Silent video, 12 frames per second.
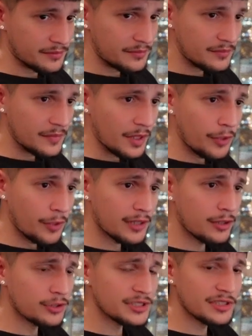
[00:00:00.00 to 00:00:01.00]
we are
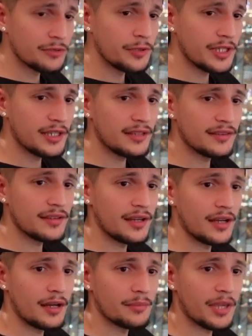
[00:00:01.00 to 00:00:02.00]
closing the weekly
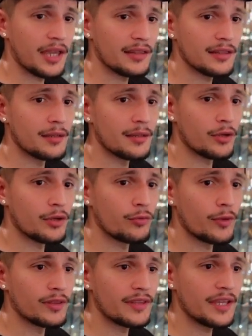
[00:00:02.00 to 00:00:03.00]
um, candle in about
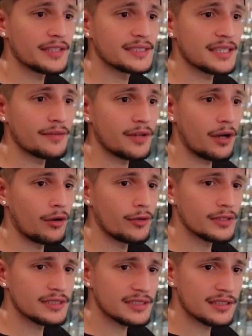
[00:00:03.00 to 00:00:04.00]
one day and seven
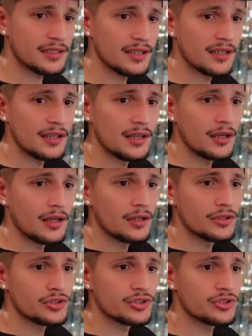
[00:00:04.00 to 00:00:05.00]
hours.
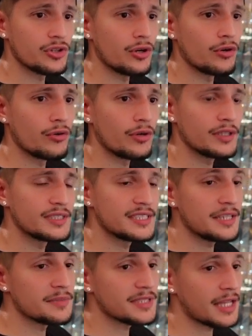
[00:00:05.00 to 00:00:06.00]
So it
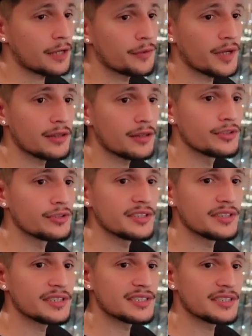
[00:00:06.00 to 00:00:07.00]
seems like we are closing
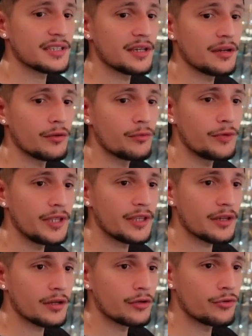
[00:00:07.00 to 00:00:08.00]
this uh, week
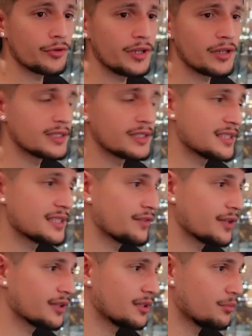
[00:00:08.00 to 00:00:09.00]
green. It's
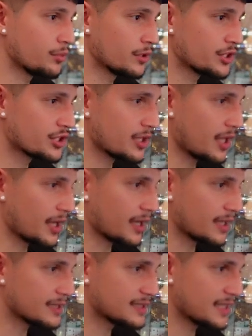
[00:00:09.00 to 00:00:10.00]
definitely bullish. And like I
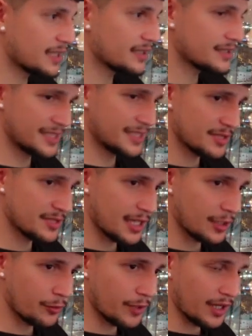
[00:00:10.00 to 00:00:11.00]
said, it seems like
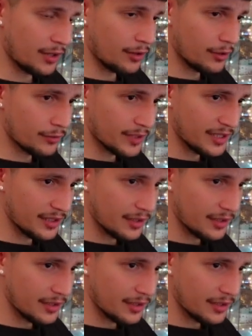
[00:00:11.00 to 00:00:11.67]
we are already